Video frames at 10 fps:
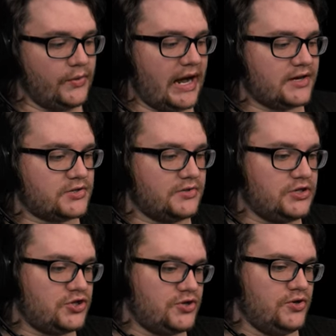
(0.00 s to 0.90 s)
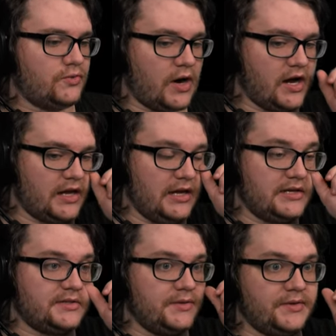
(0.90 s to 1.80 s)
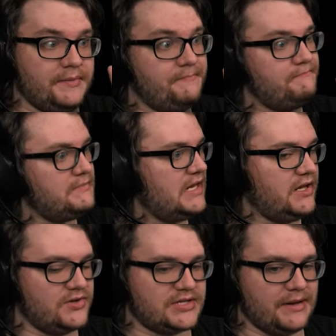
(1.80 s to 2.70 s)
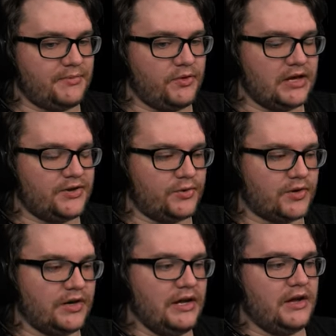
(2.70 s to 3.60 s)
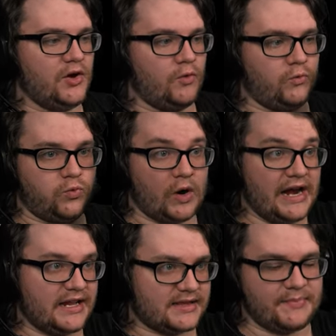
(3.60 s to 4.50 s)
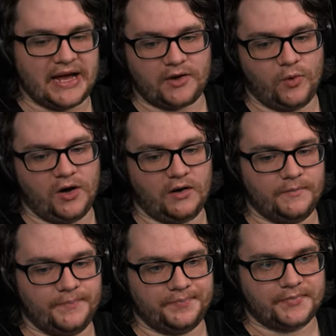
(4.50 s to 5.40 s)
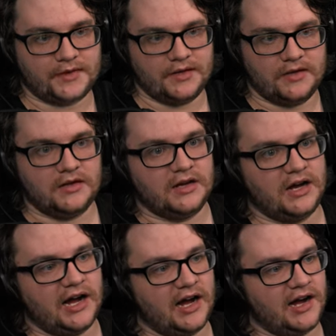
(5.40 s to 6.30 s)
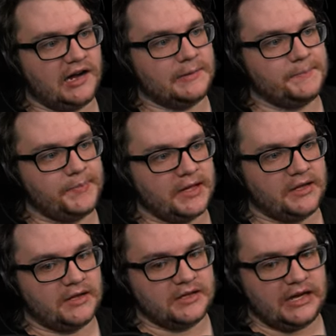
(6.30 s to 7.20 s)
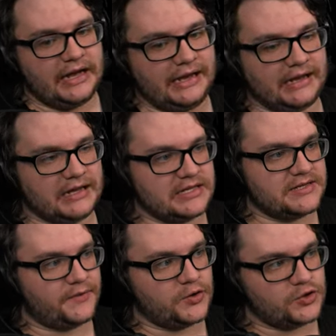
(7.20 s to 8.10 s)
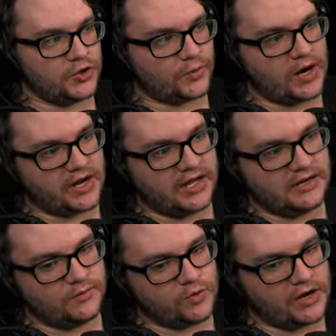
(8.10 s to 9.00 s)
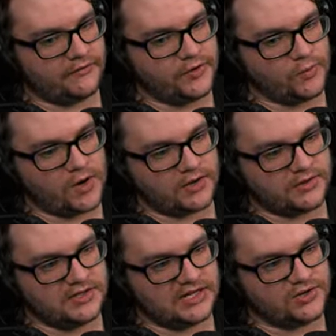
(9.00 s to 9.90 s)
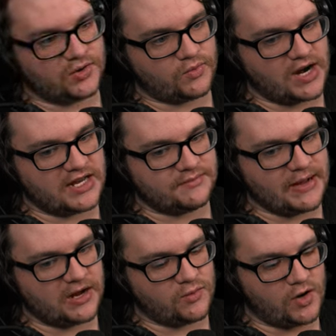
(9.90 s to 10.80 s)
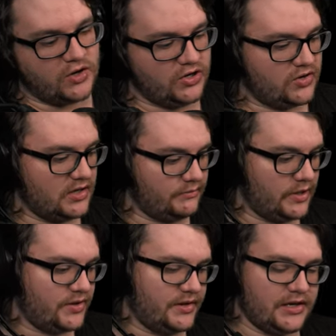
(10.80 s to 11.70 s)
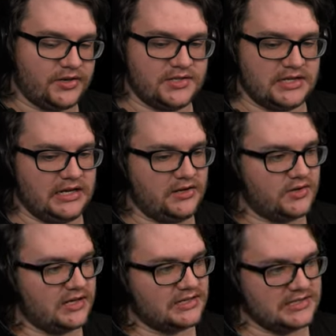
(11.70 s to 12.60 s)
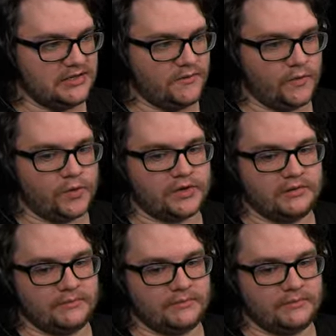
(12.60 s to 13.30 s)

actually shoot a rocket the minute you step through that door right at the back wall. Um, because if you shoot a rocket whenever you walk through that door right at the back wall, it'll kill both lickers and you can continue forward.